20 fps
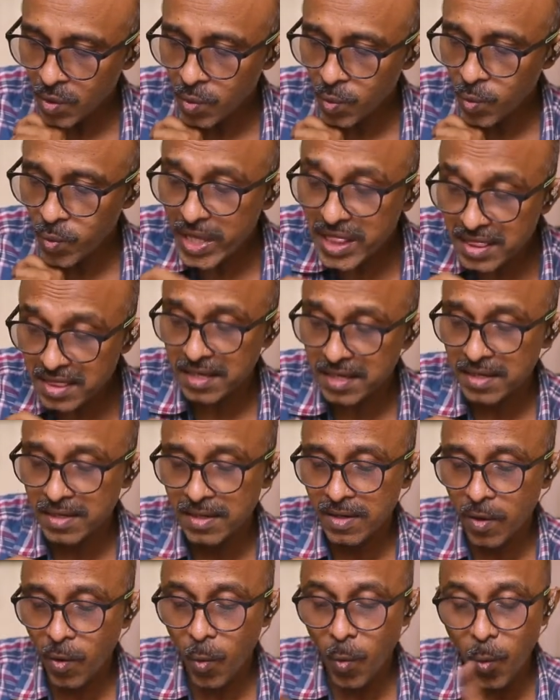With
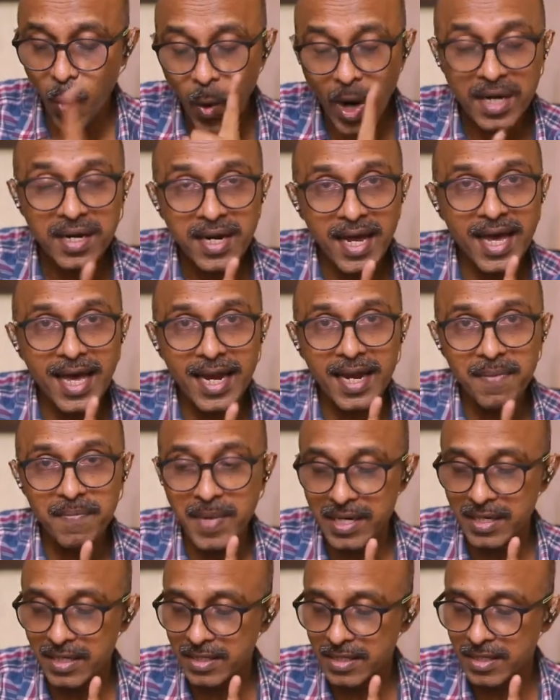one
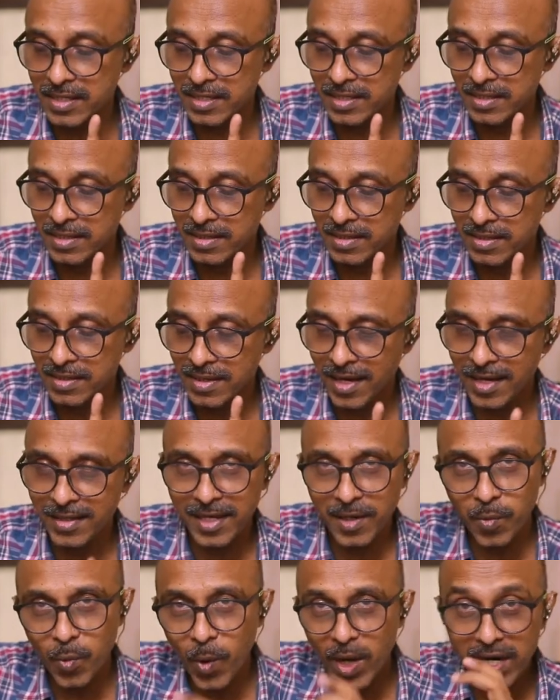element, and
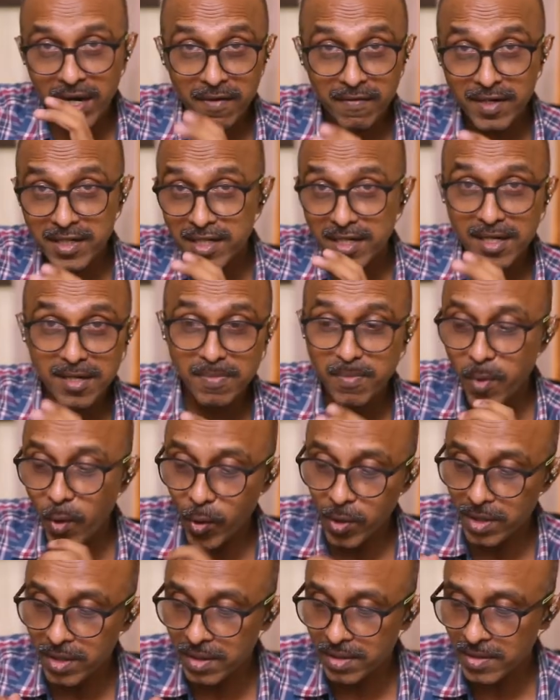that one I've written in
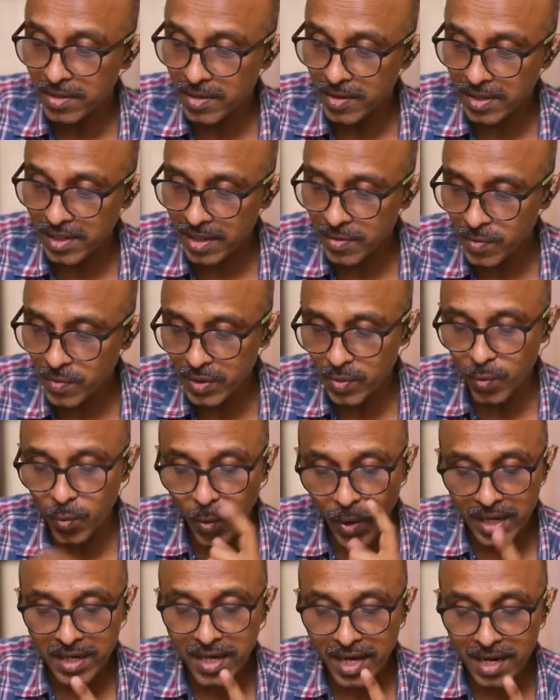bold, okay? With
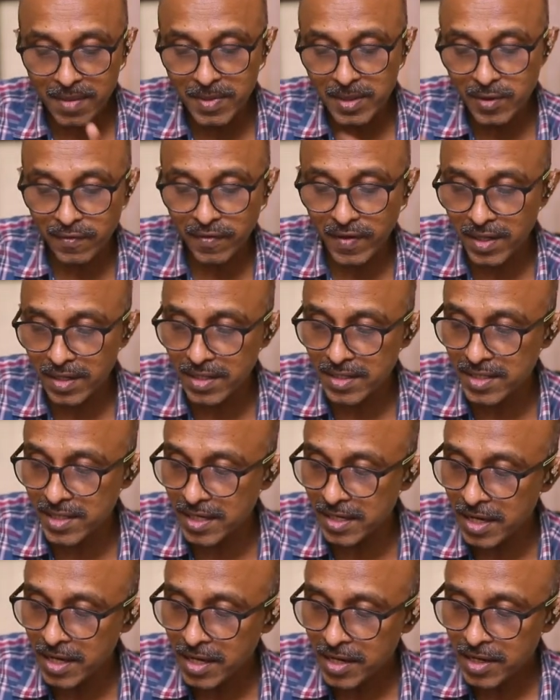one element of another
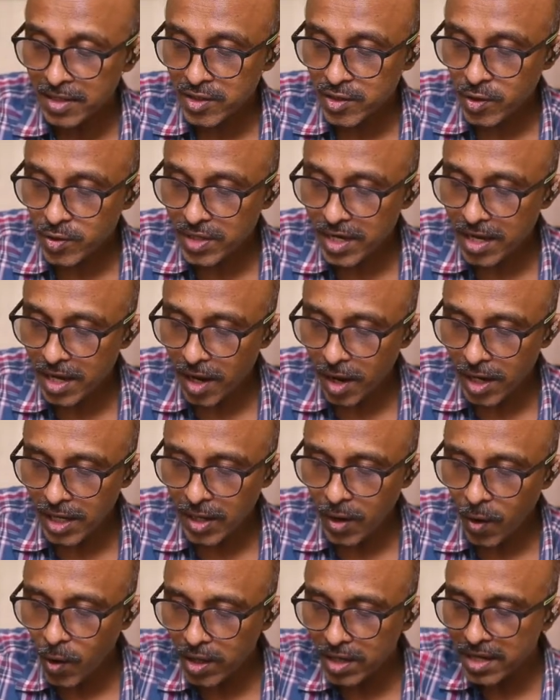set. So they are
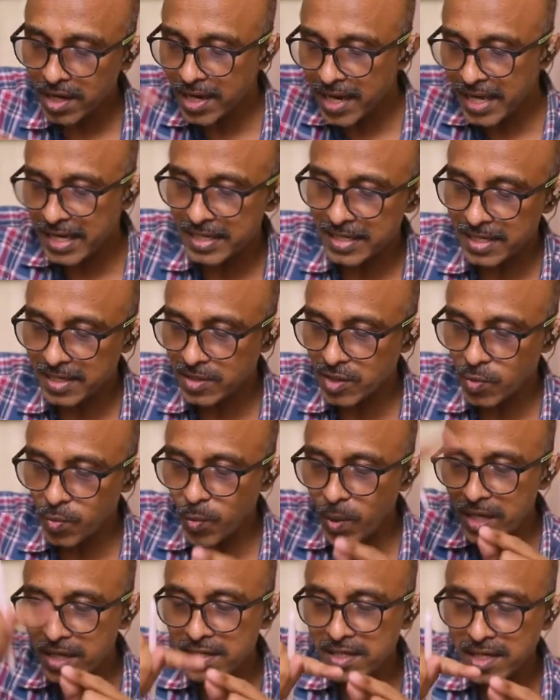all connected. So
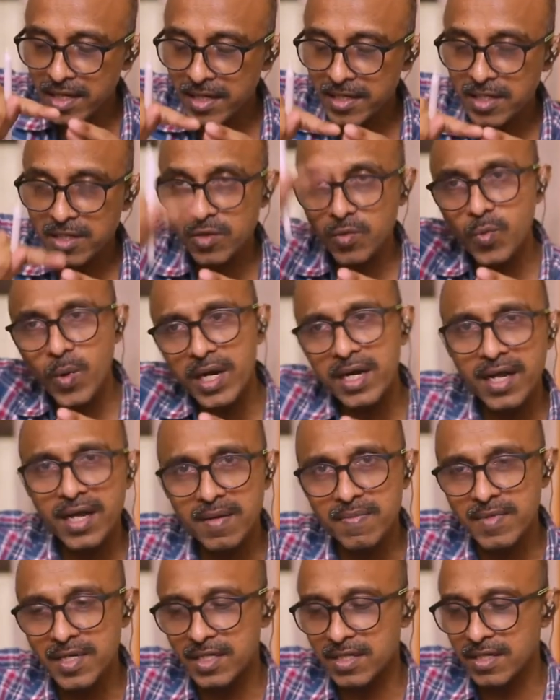1 is connected to one
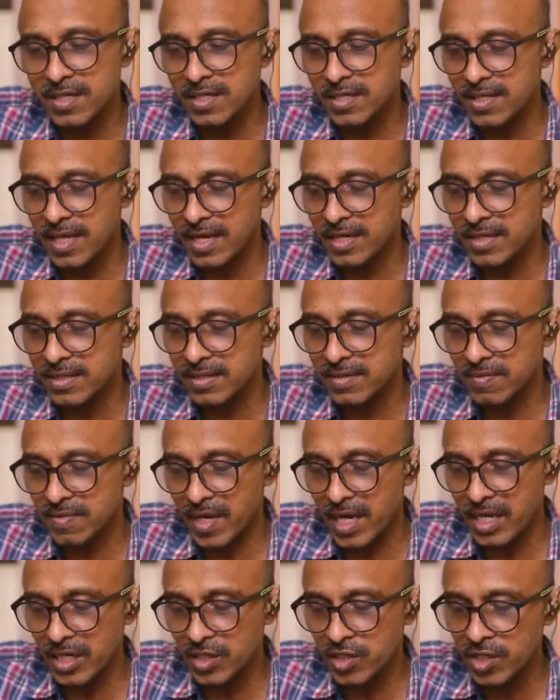element in that
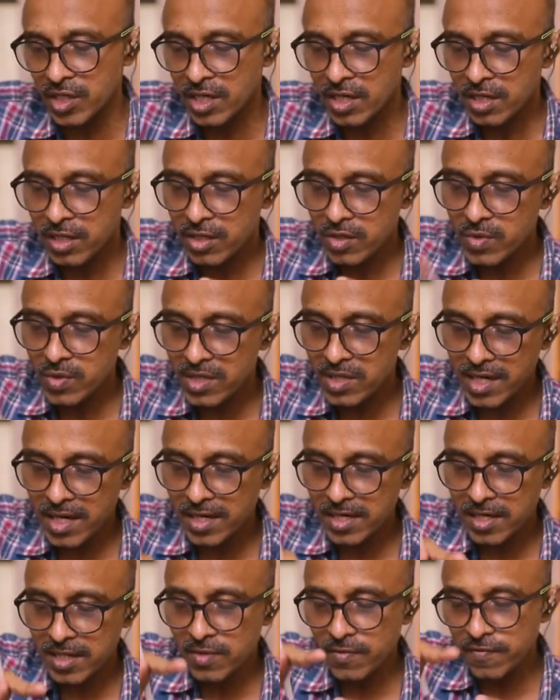range. 2 is
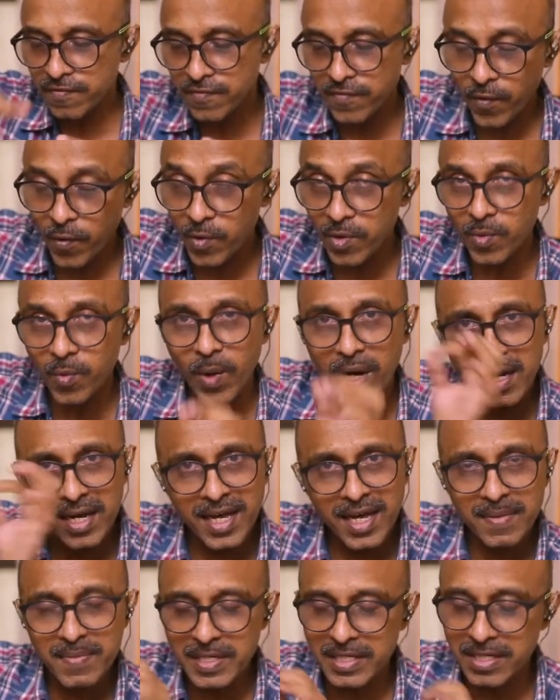connected to 4, one
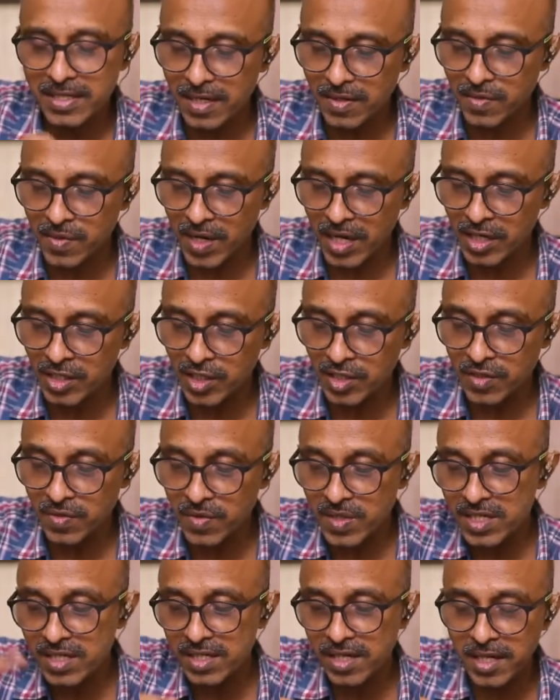element in that range.
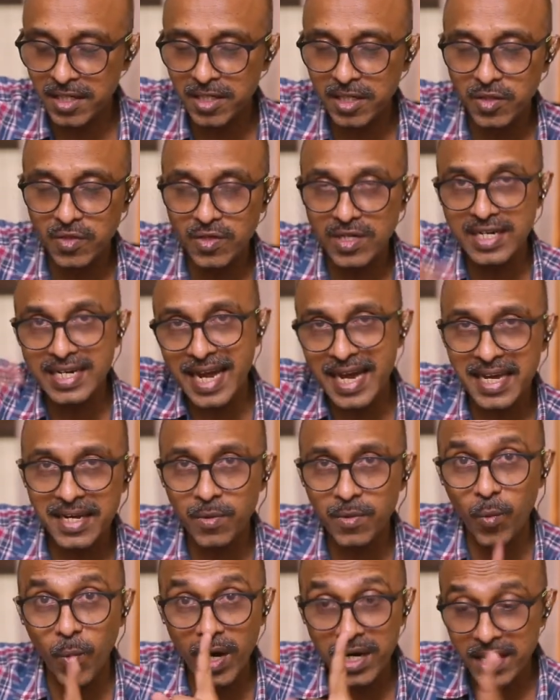3 is connected to
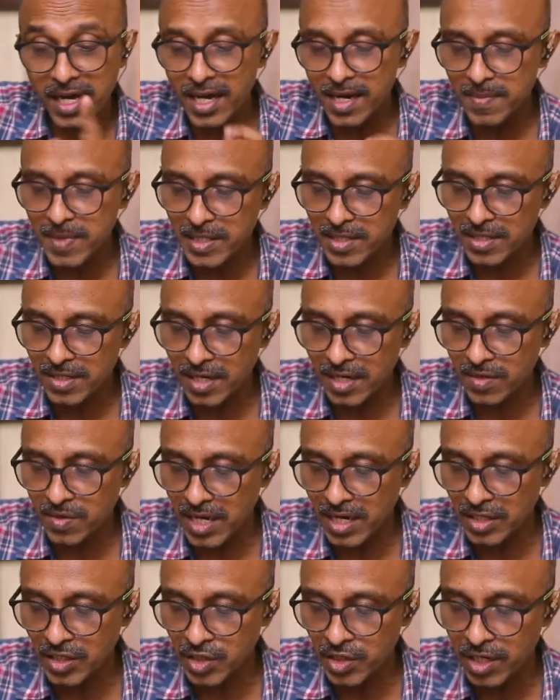9, one element in that
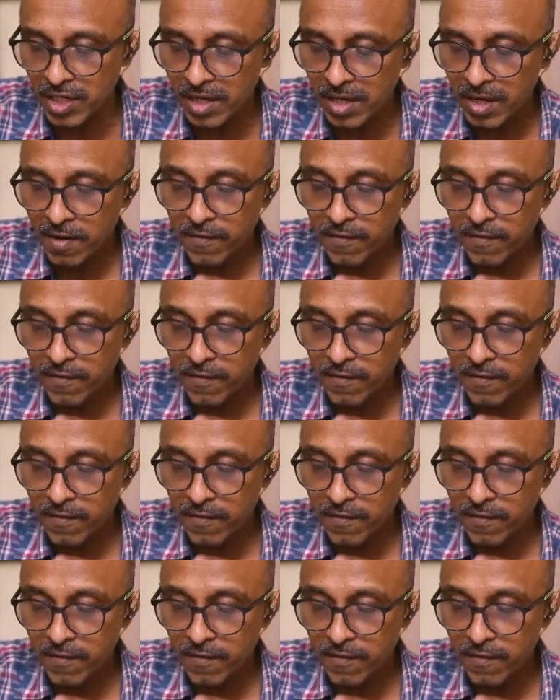range.